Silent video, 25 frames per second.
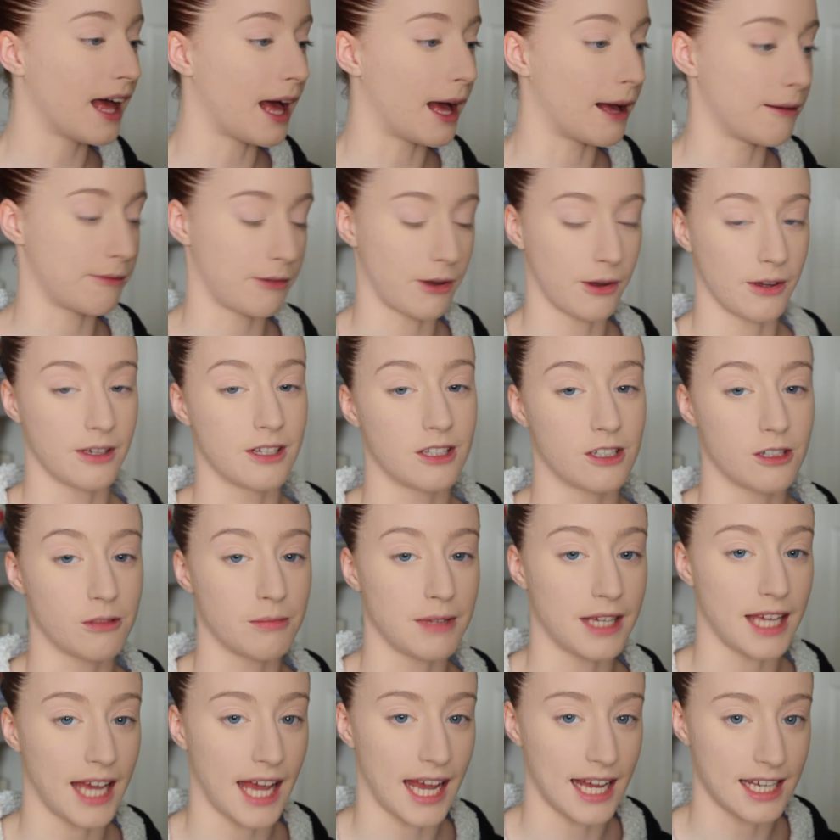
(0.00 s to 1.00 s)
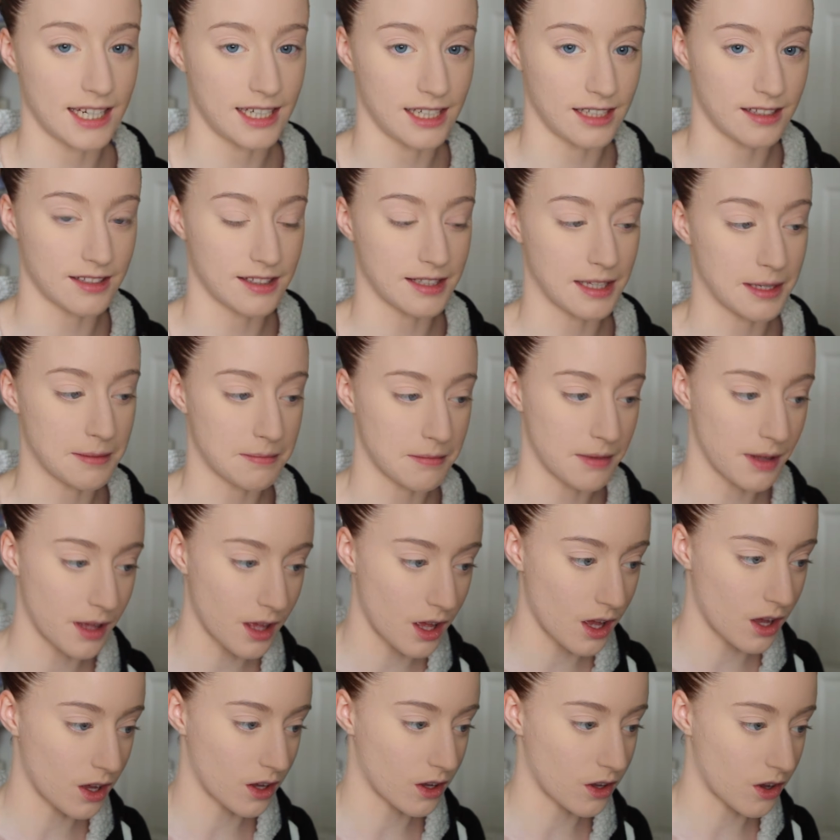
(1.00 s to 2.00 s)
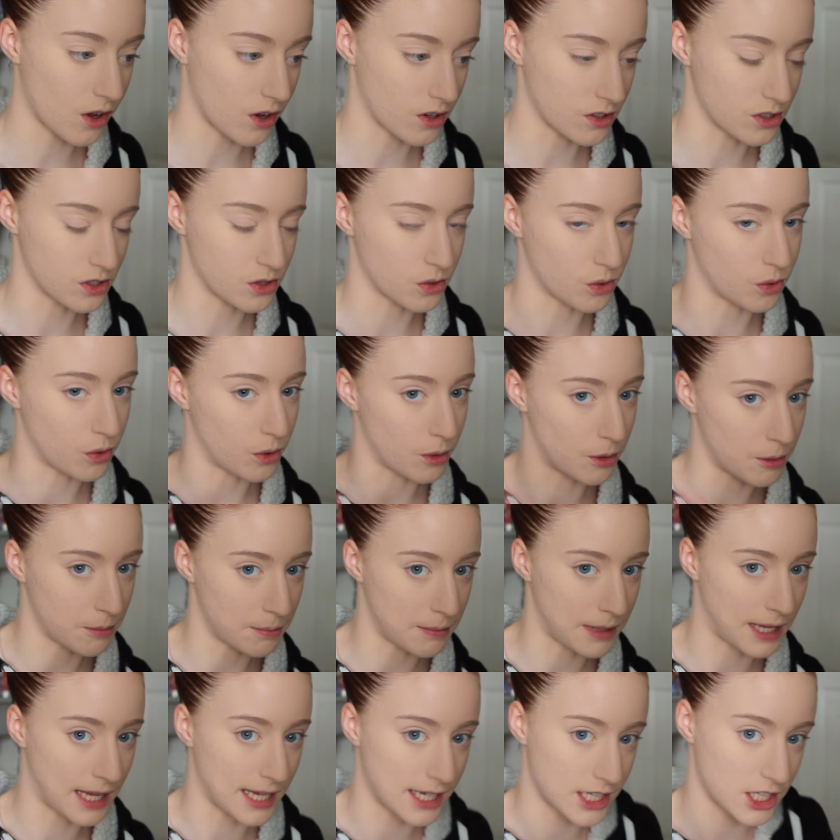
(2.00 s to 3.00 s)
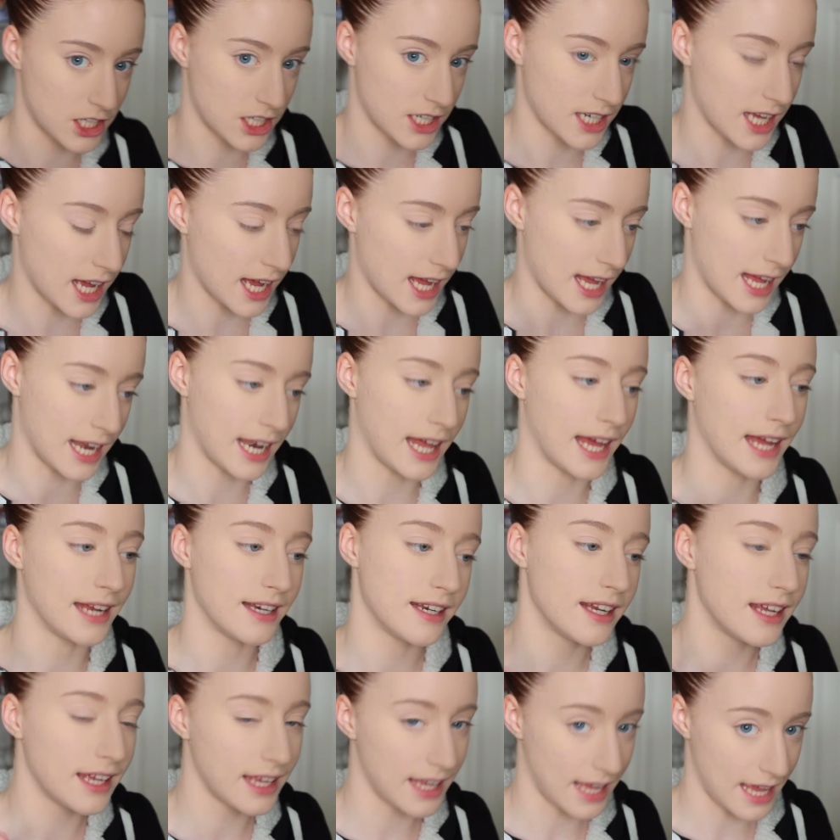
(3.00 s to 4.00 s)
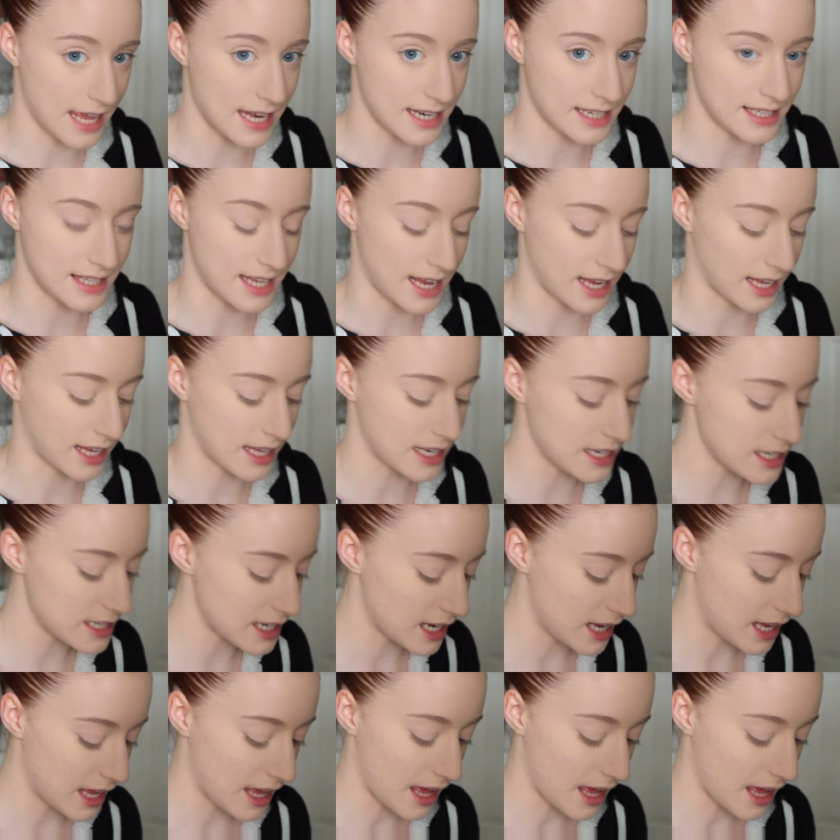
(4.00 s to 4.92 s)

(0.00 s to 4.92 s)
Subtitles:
I'm going to be adding some contour, blush, highlight in a second.